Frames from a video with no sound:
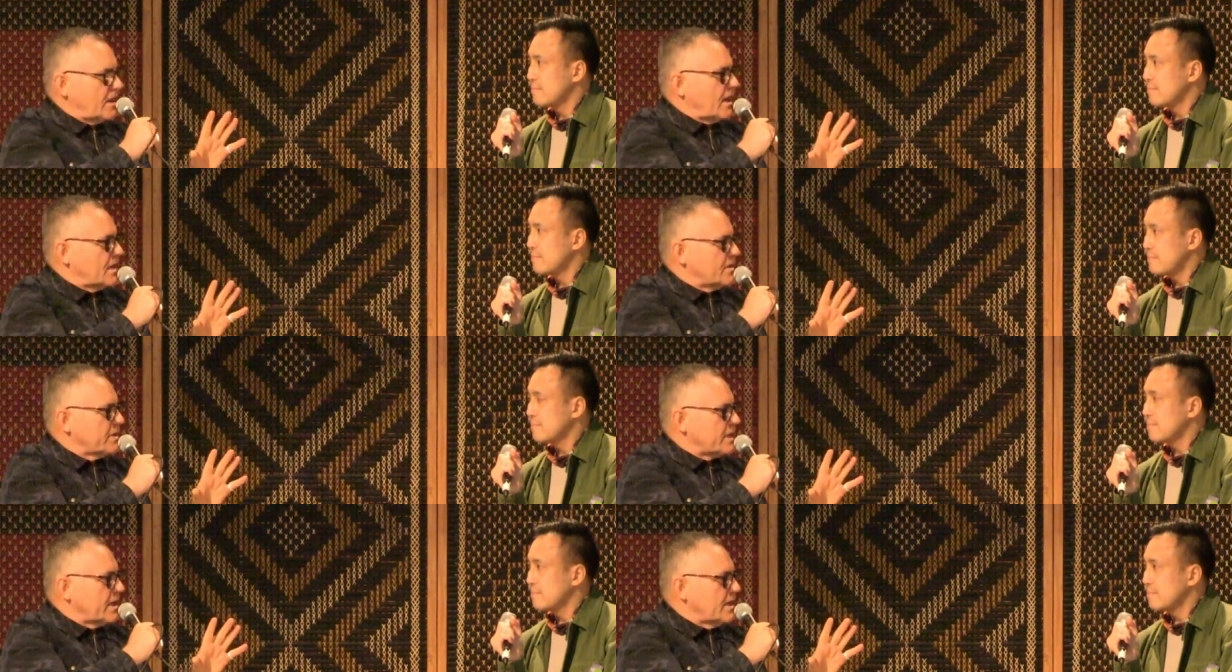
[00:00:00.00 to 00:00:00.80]
Speaker 1: uh, a
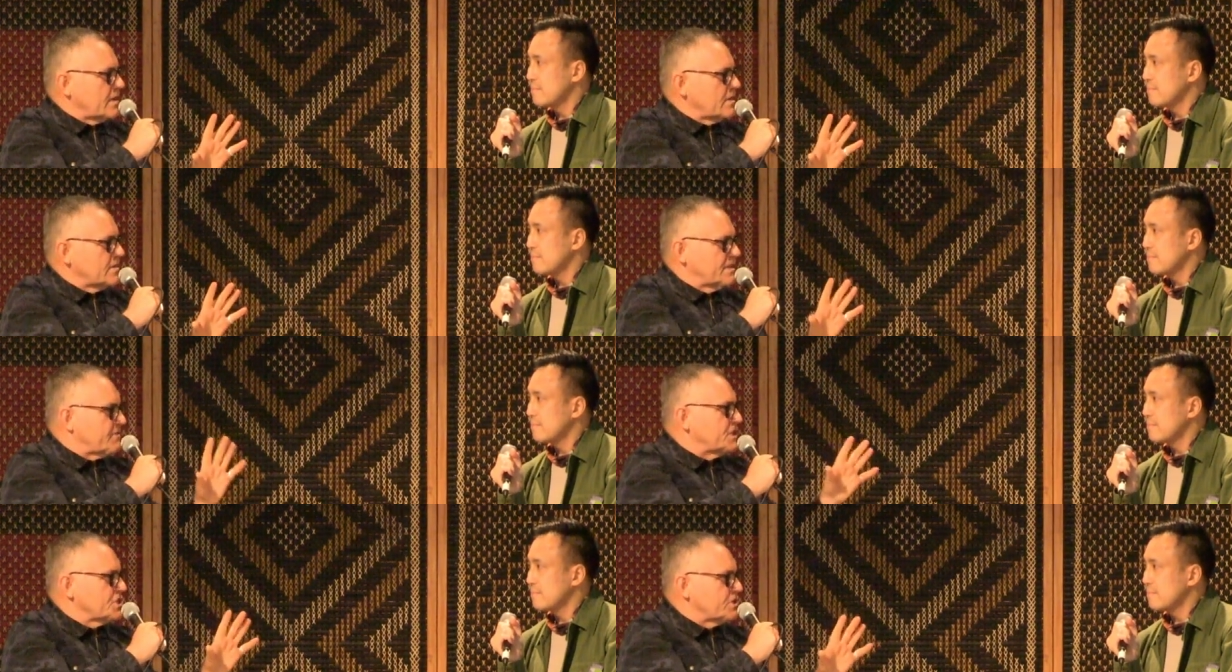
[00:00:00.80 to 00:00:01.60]
quick uh,
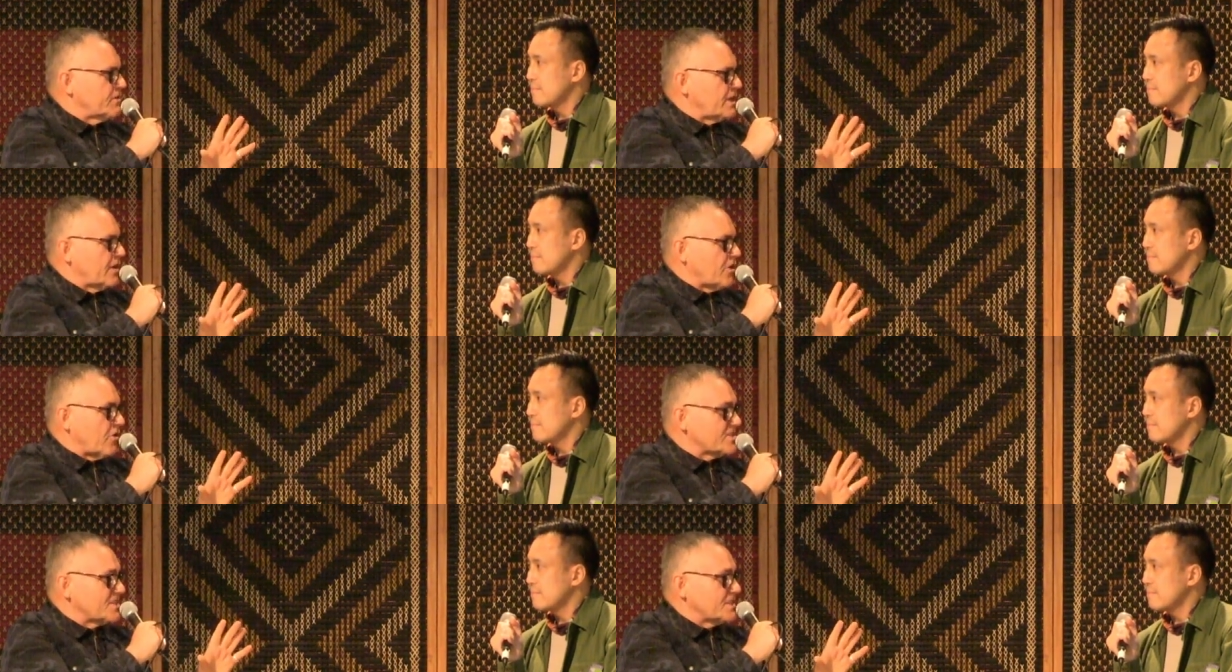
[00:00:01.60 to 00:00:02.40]
definition of
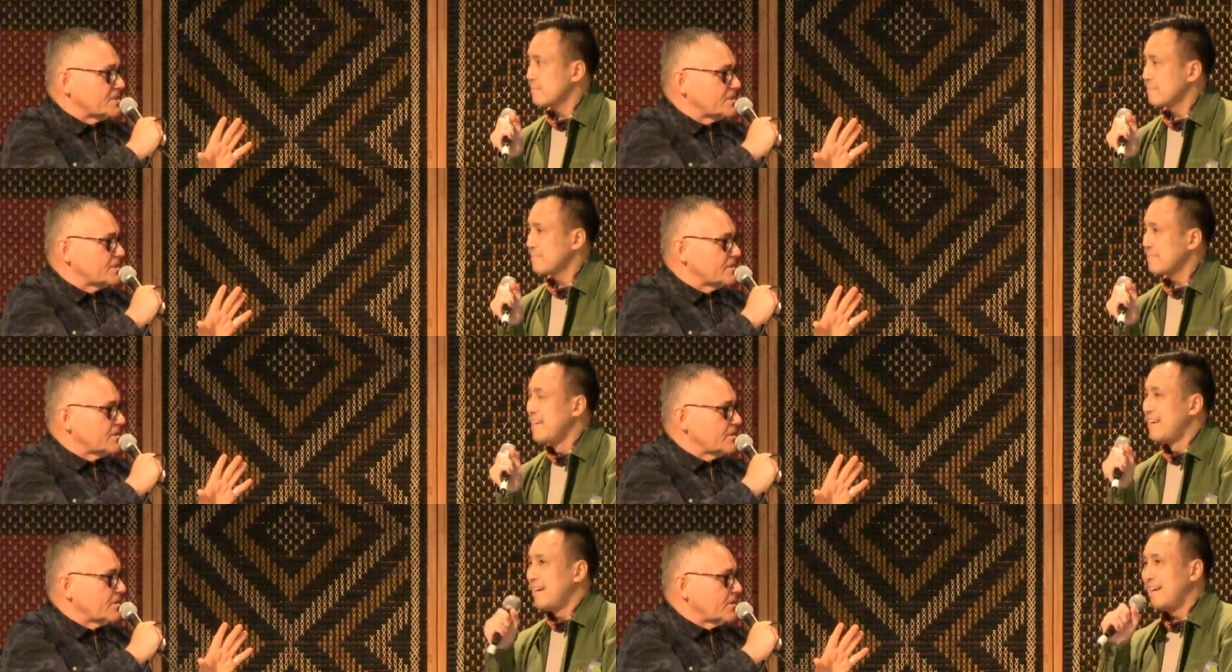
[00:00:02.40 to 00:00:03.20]
acrostics?
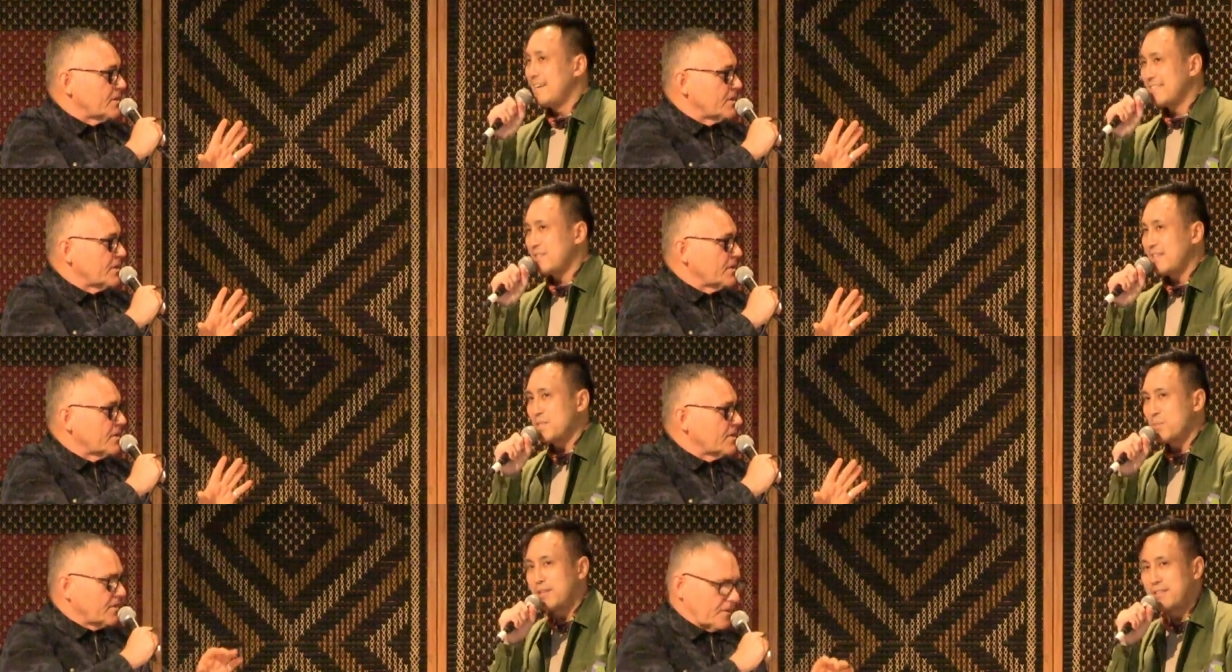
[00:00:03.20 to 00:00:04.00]
Uh, so
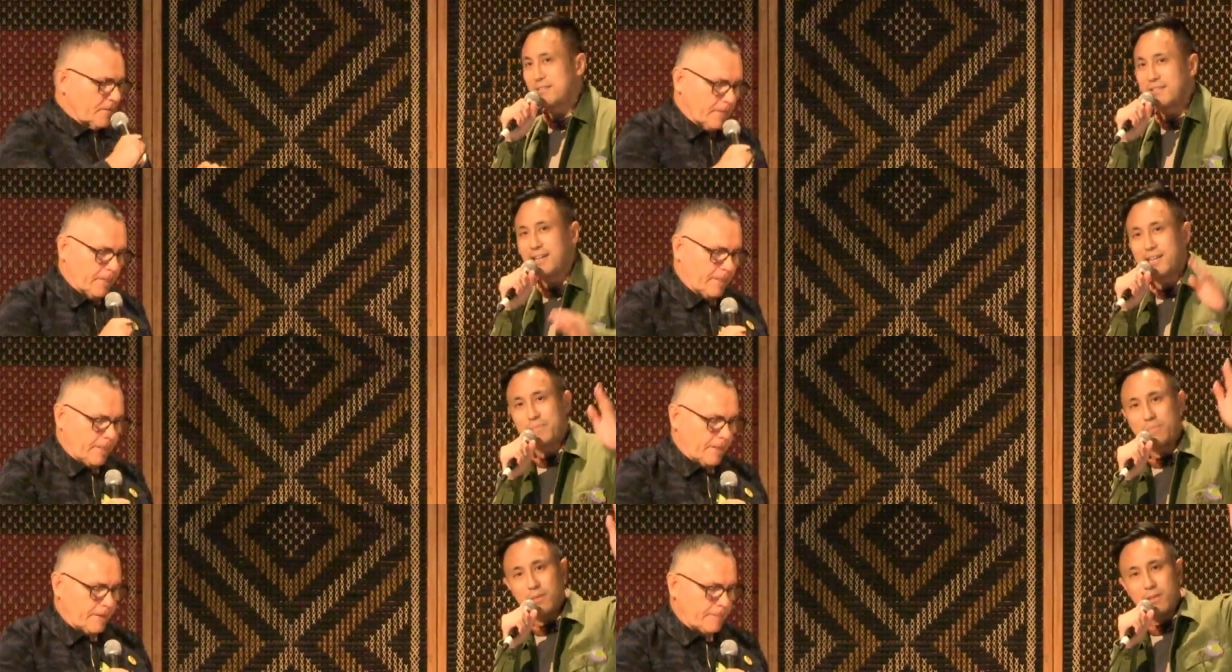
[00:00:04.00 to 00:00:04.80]
that's when
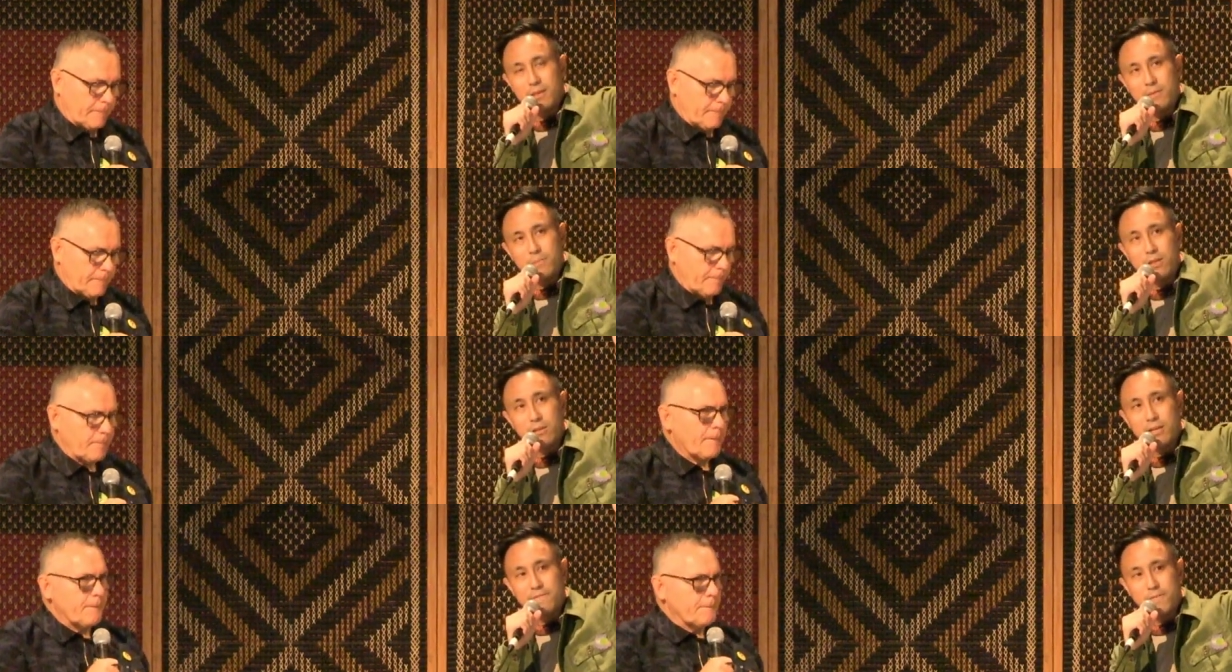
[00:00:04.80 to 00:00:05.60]
um, when you
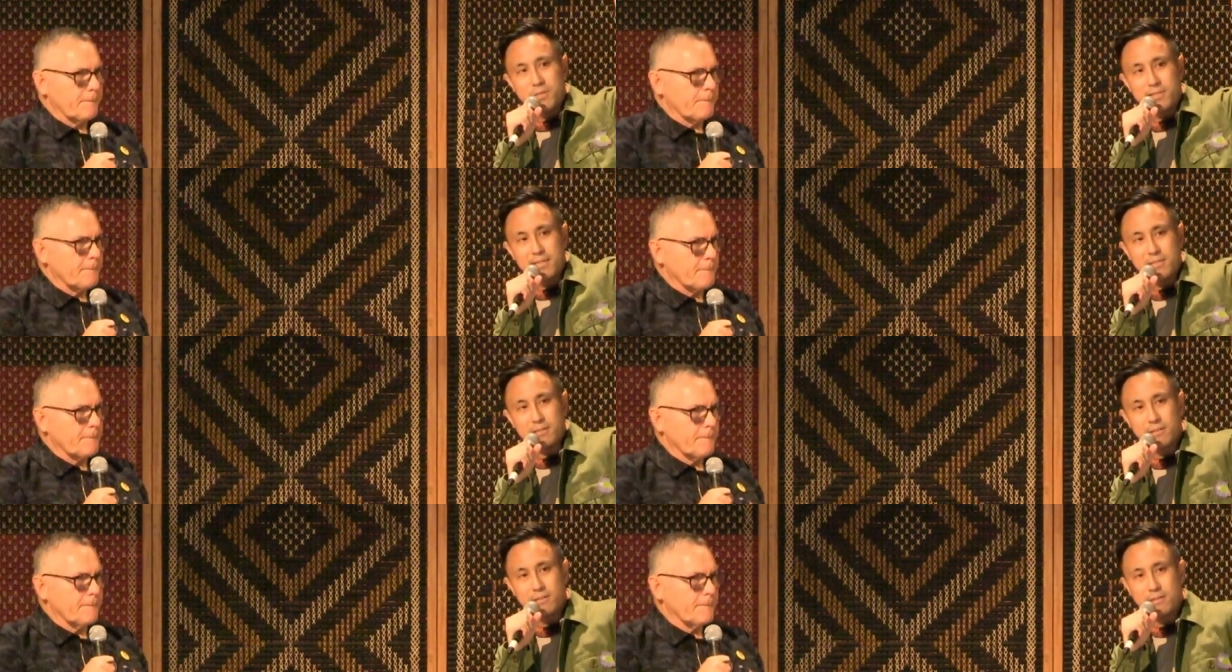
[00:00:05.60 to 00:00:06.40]
look at the first
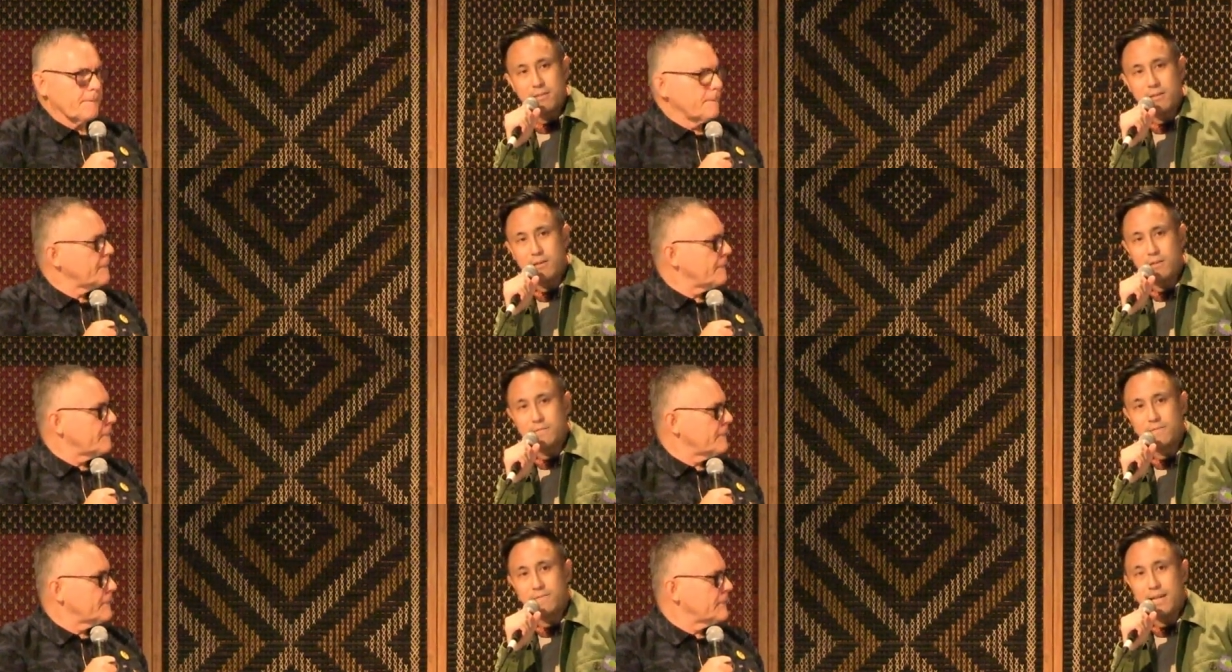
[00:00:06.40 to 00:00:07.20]
Speaker 2: letter
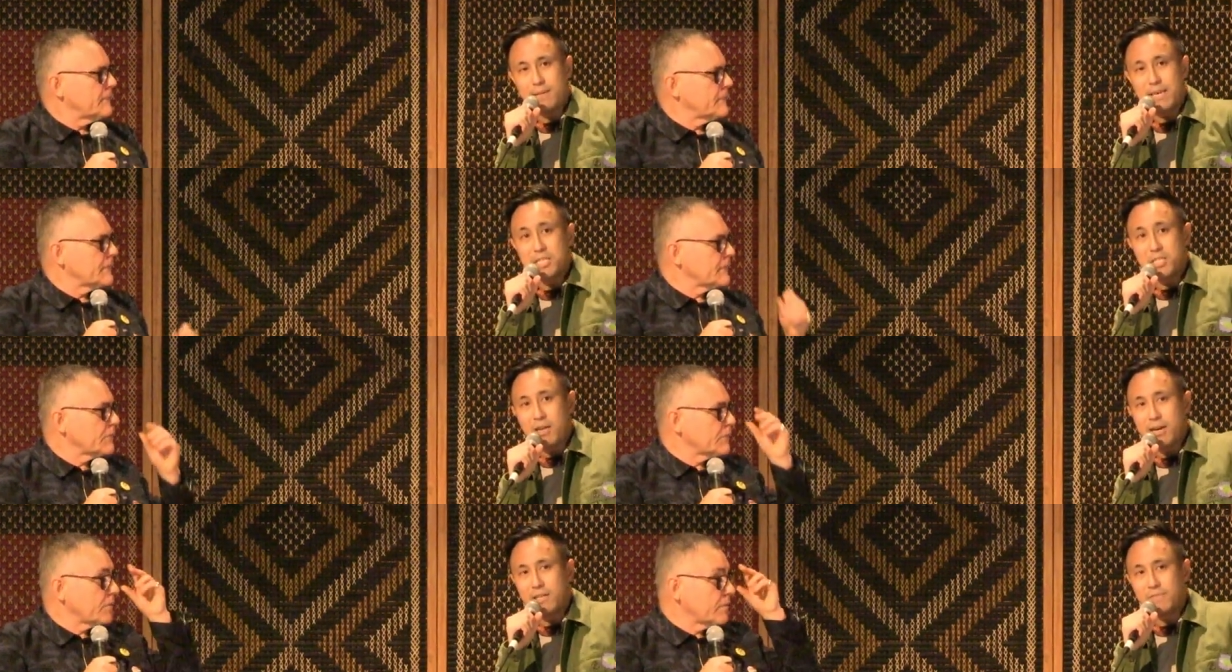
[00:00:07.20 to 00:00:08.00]
of each
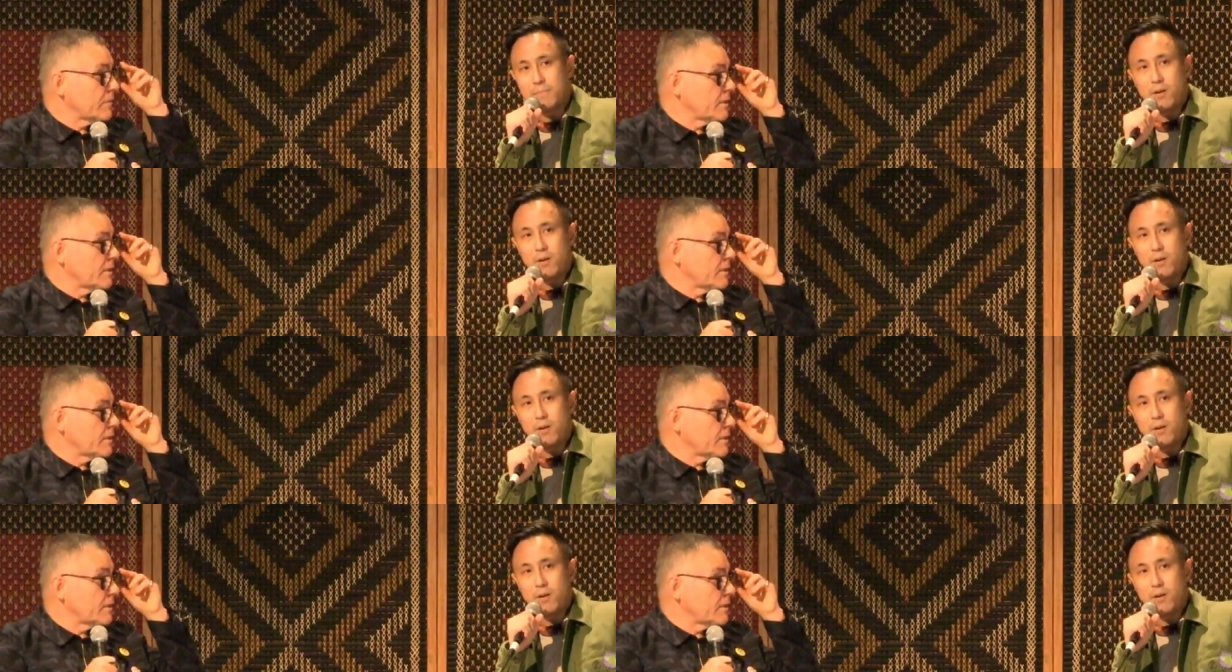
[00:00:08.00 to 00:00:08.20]
line of a